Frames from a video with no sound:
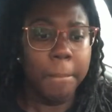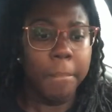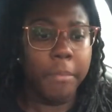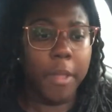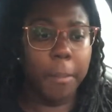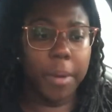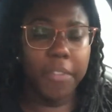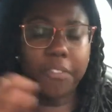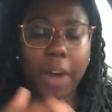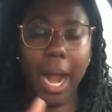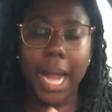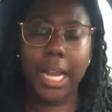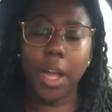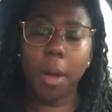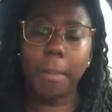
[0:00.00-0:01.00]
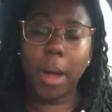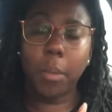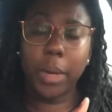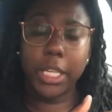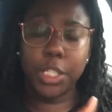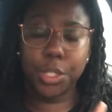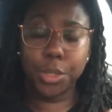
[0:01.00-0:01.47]
but Friday on my
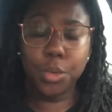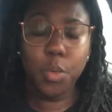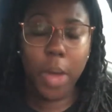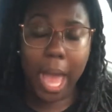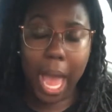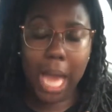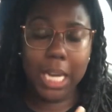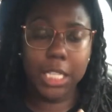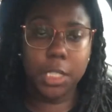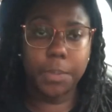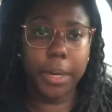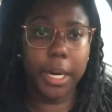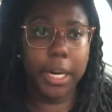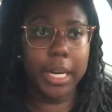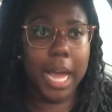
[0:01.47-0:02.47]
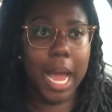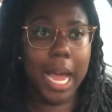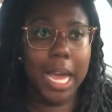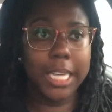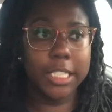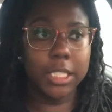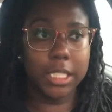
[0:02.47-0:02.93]
way to Hattiesburg, I
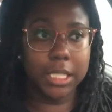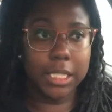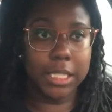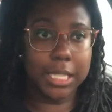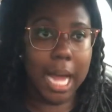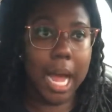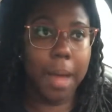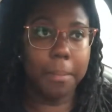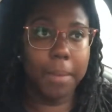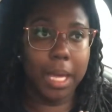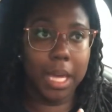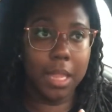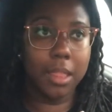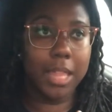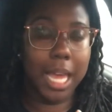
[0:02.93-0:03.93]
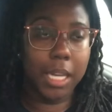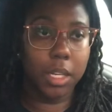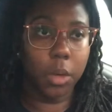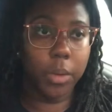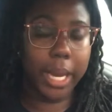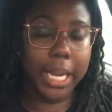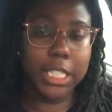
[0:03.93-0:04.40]
actually stopped in that
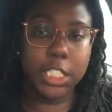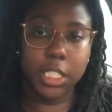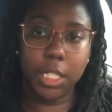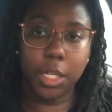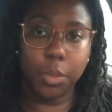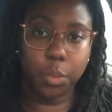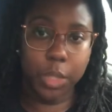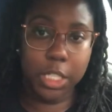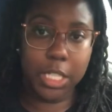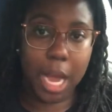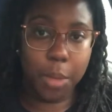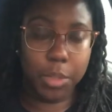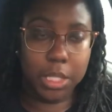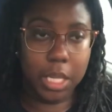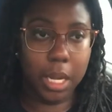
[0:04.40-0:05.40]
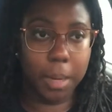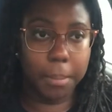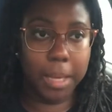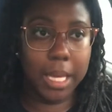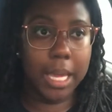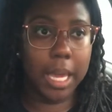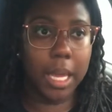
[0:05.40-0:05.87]
location in which I was going to
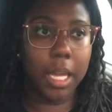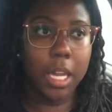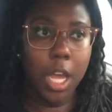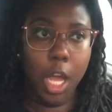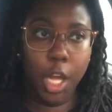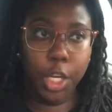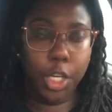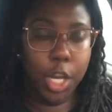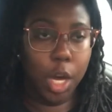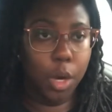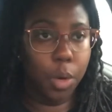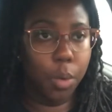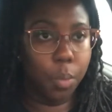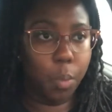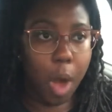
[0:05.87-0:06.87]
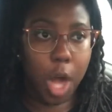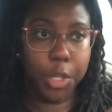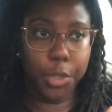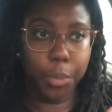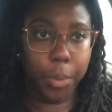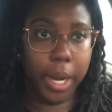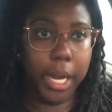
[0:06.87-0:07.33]
be at, you know, walked
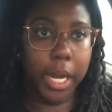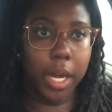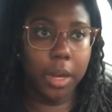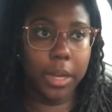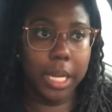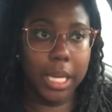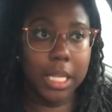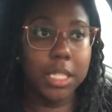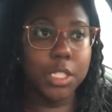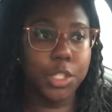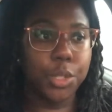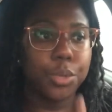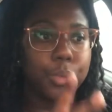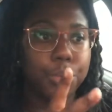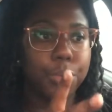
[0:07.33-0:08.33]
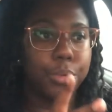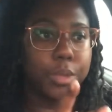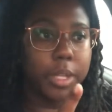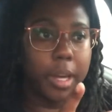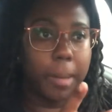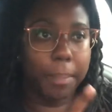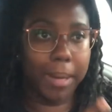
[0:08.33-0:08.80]
around into
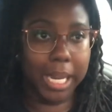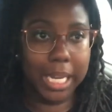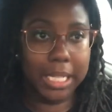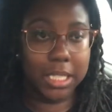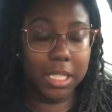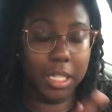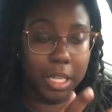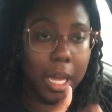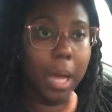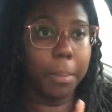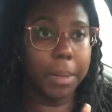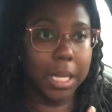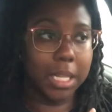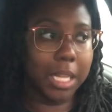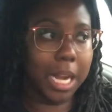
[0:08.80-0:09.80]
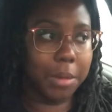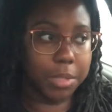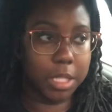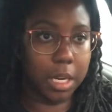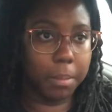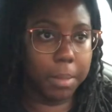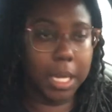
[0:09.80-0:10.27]
the place, the company that I was
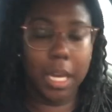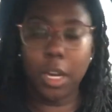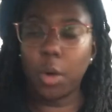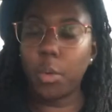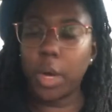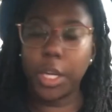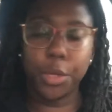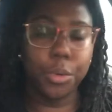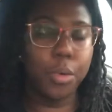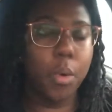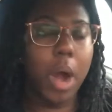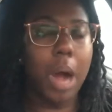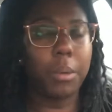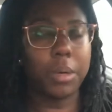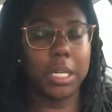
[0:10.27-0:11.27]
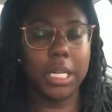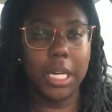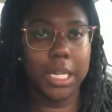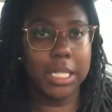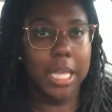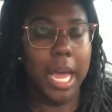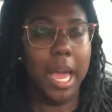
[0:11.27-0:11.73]
going to be at. No one knew who I
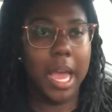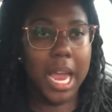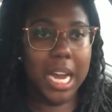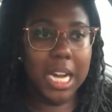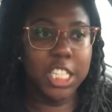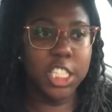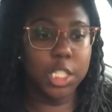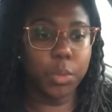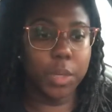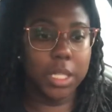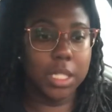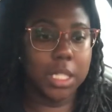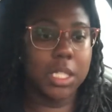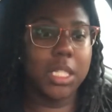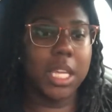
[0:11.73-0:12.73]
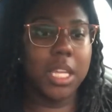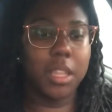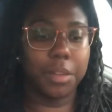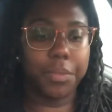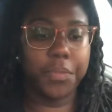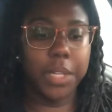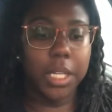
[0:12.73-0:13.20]
was. And I just wanted to see the
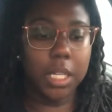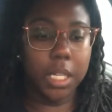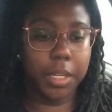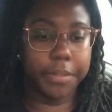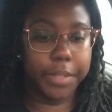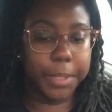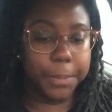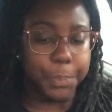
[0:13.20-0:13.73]
feel of it